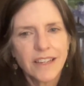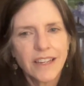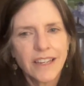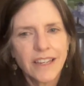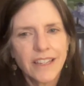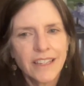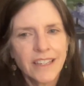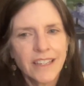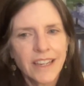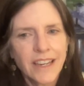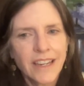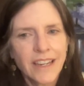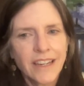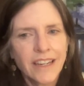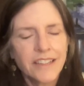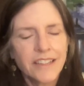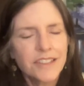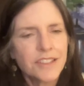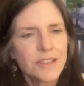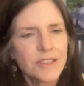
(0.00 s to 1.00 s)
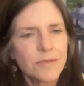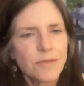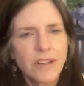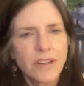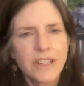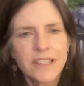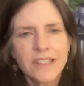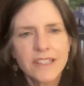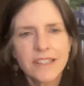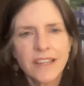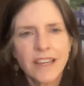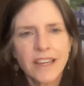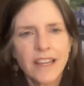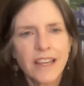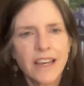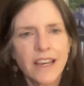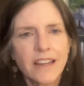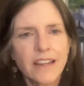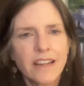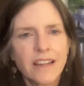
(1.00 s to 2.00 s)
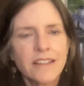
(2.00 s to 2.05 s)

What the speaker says: And again, I just want to say that